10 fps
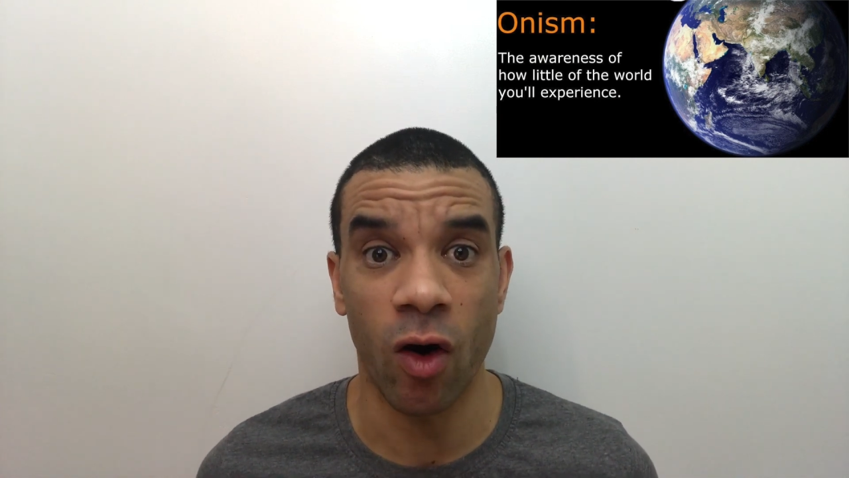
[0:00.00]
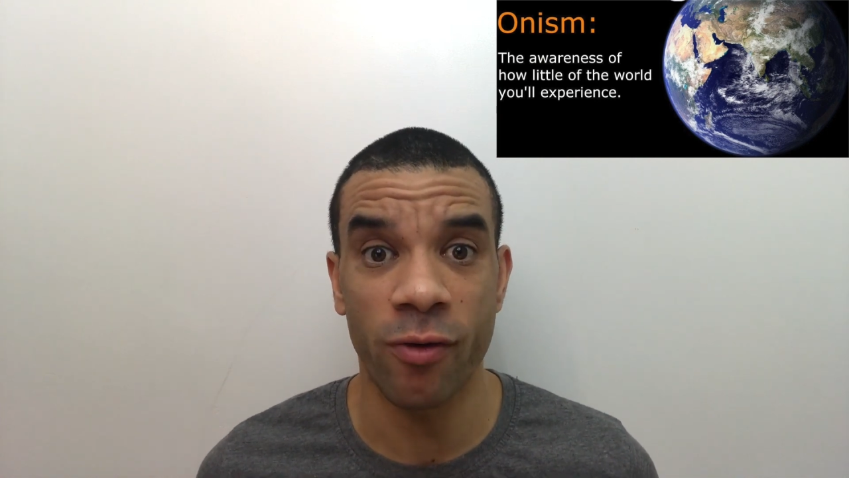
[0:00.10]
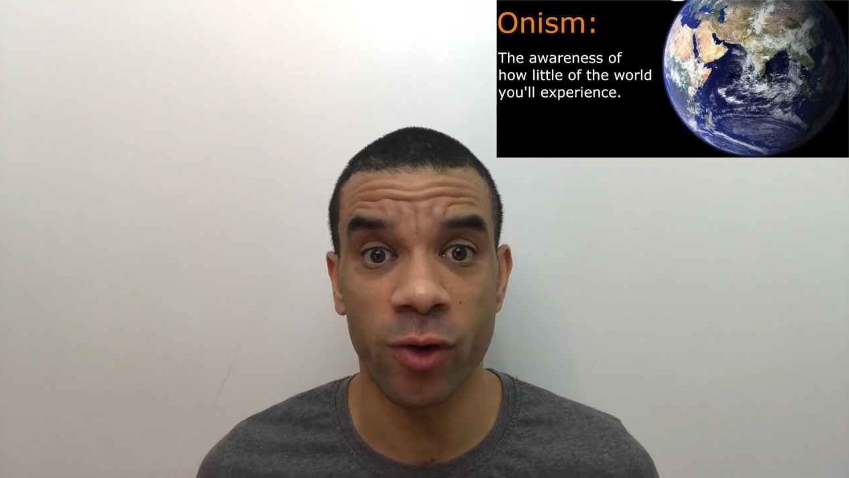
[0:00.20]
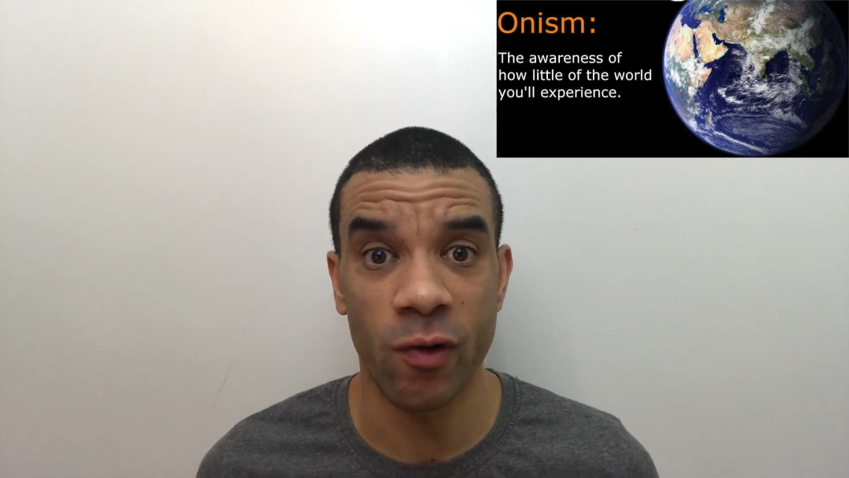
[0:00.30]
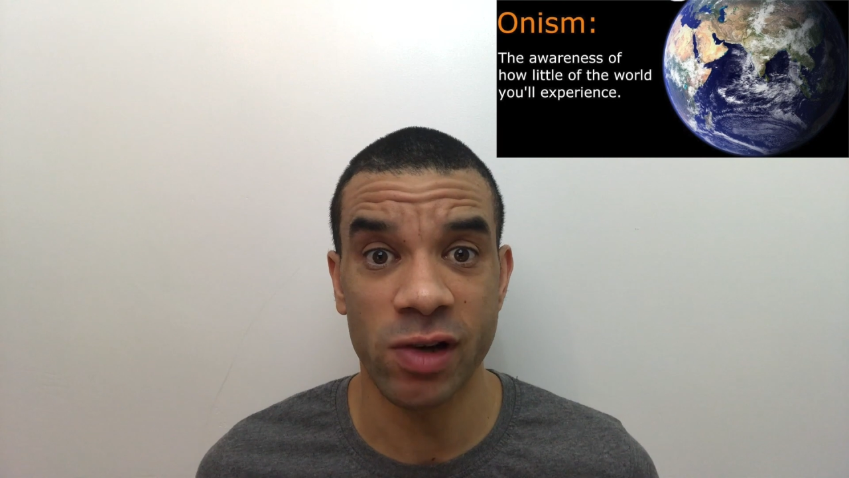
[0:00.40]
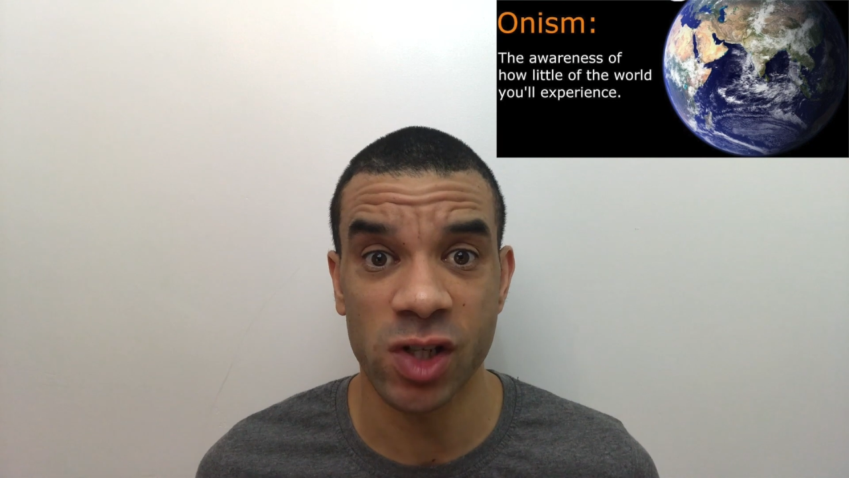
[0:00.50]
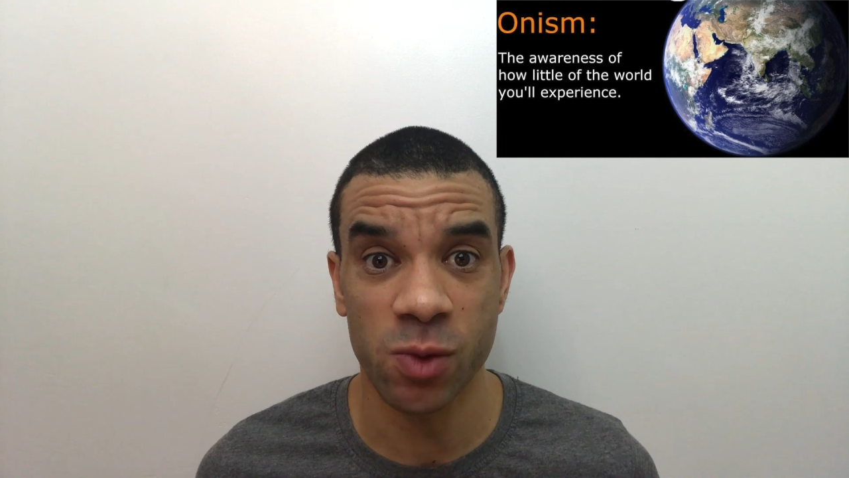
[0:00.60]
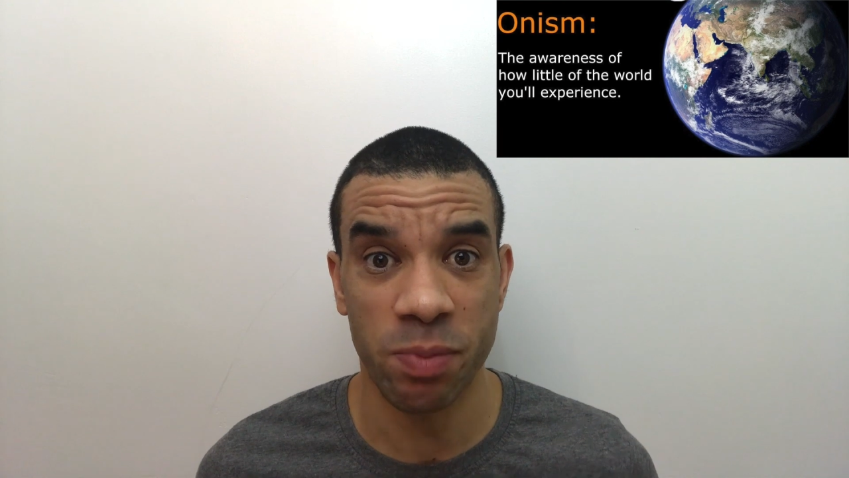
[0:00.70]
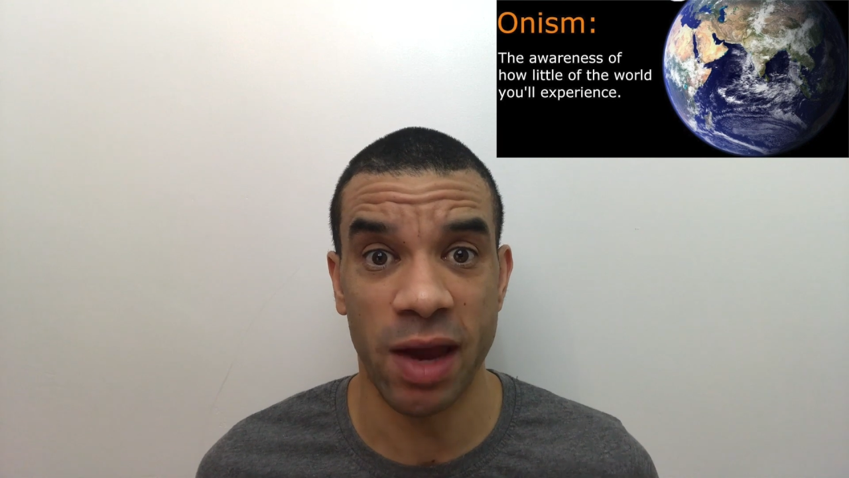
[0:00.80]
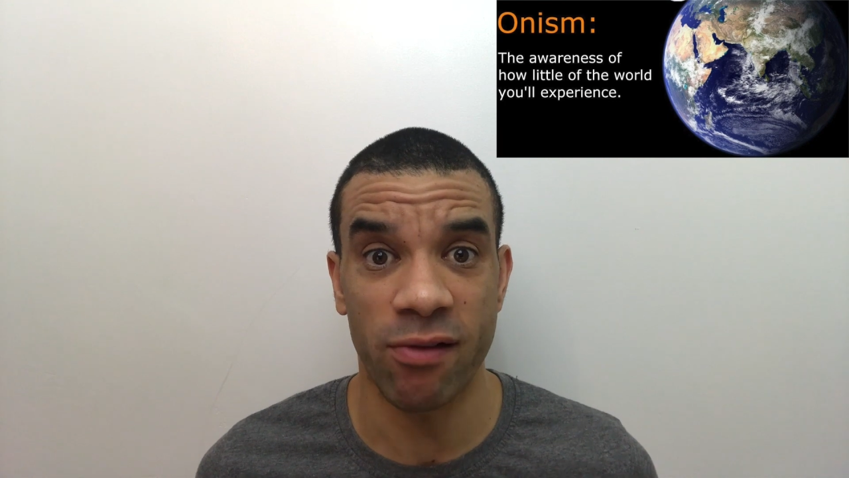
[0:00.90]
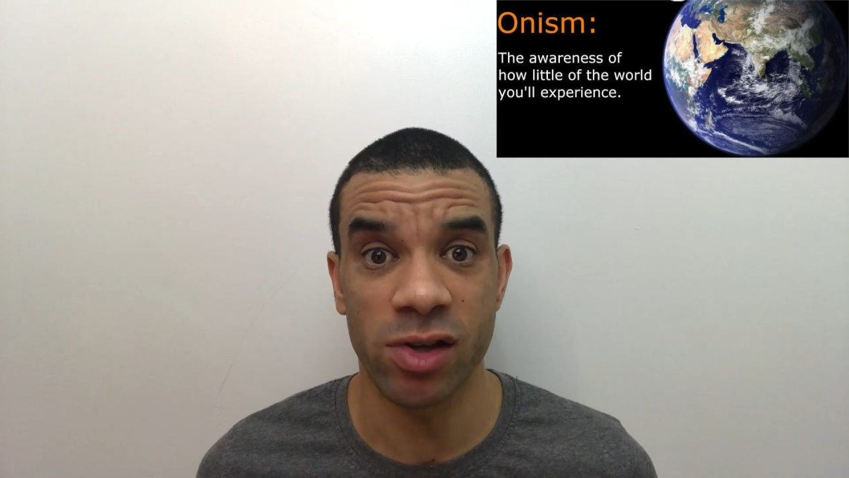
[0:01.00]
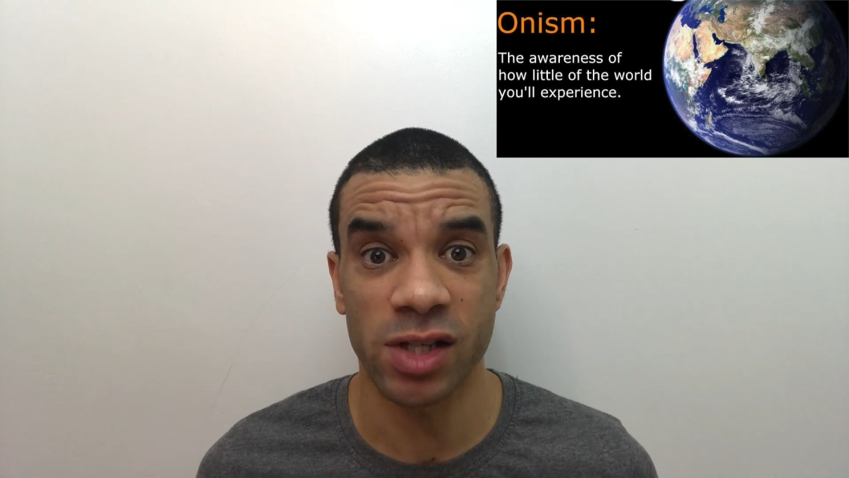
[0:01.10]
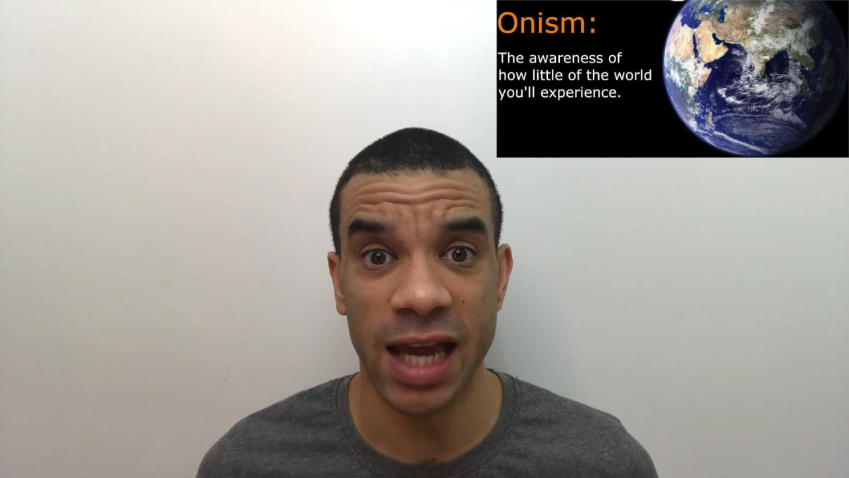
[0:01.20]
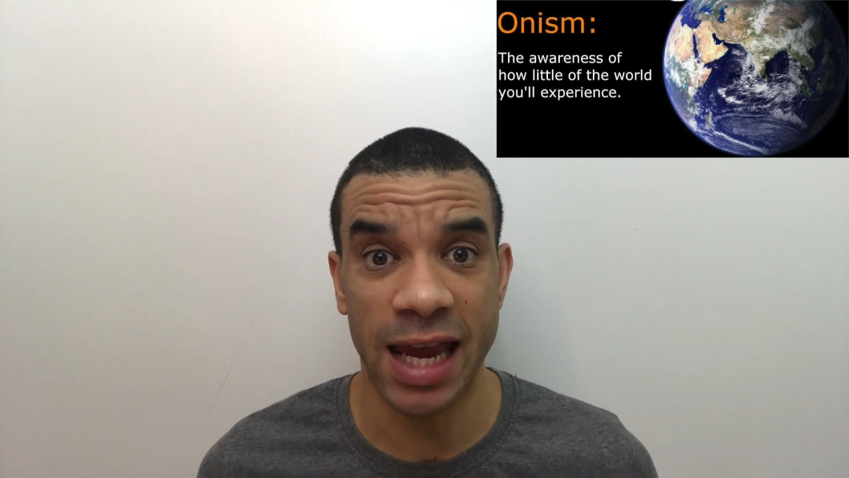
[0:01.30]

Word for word: of your experience